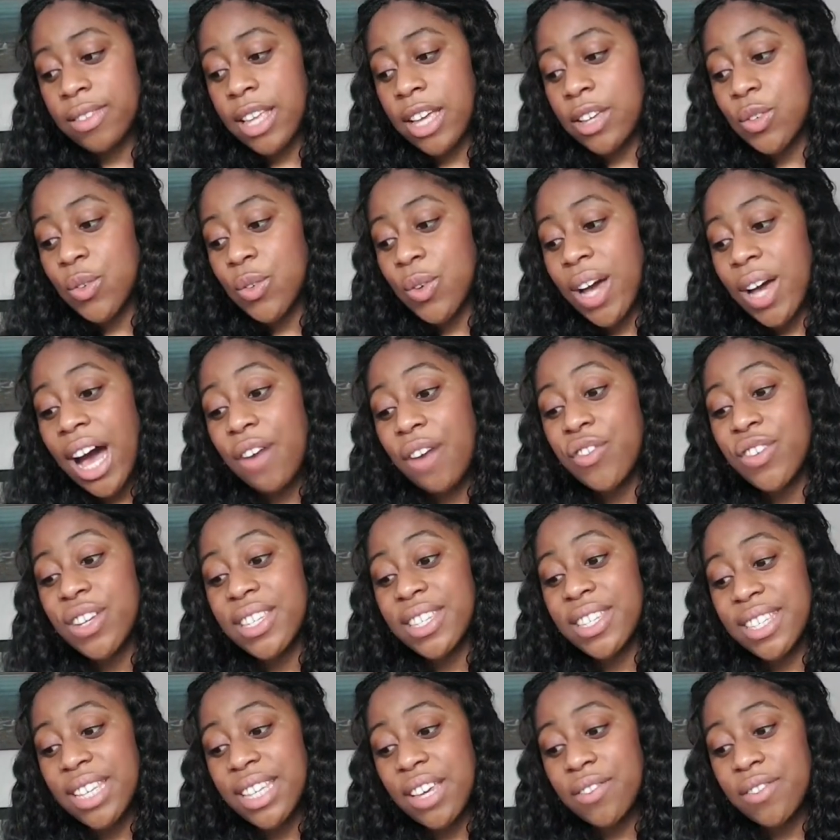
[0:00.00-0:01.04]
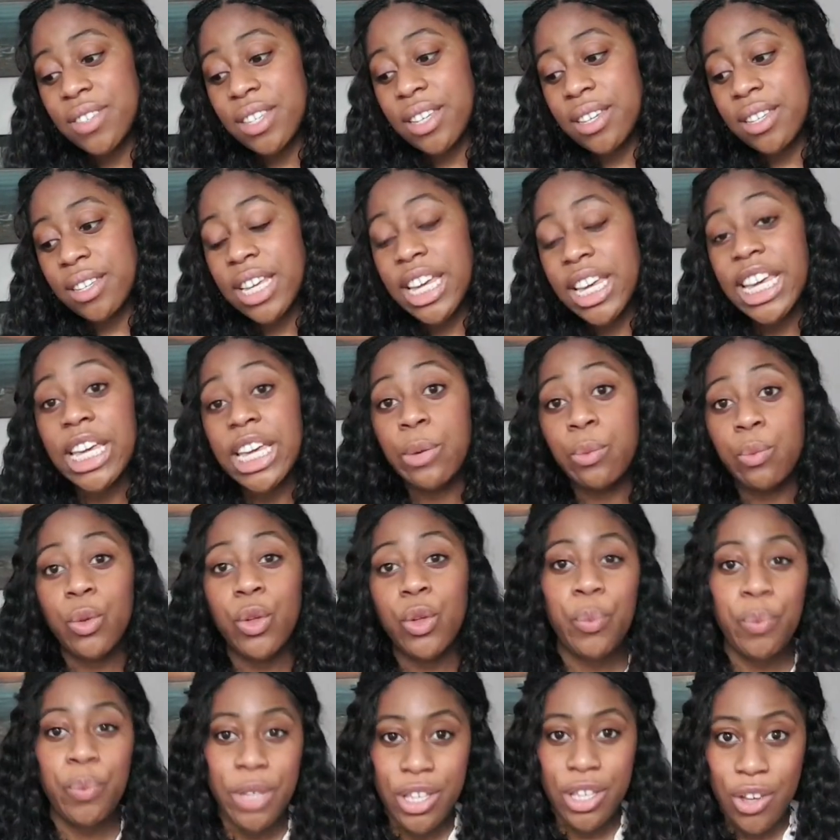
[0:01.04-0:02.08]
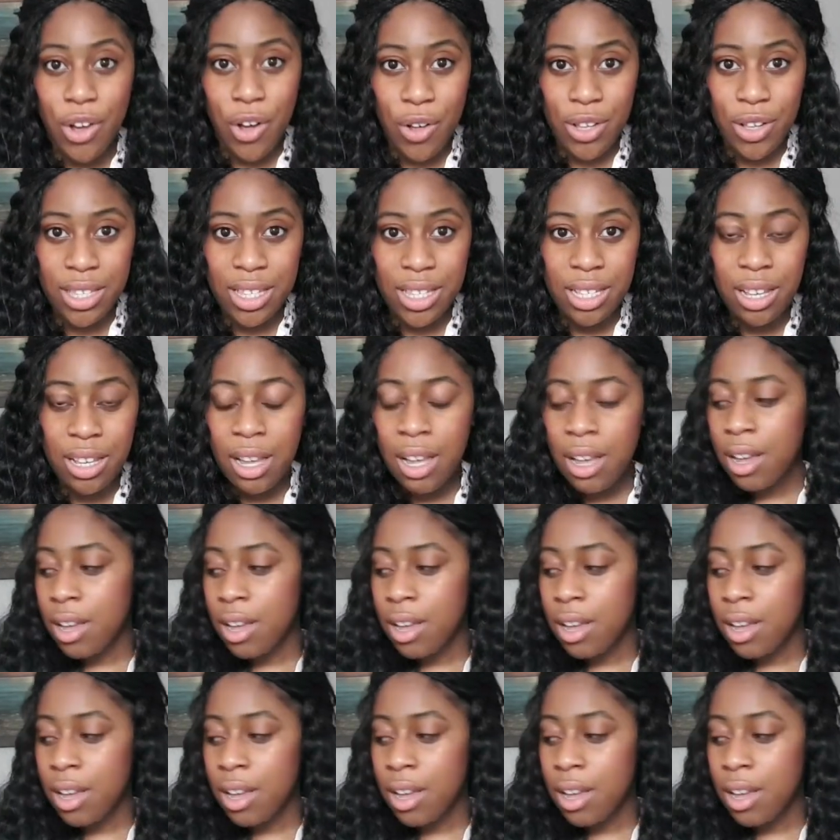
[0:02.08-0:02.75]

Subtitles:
that you have received it, it will be yours.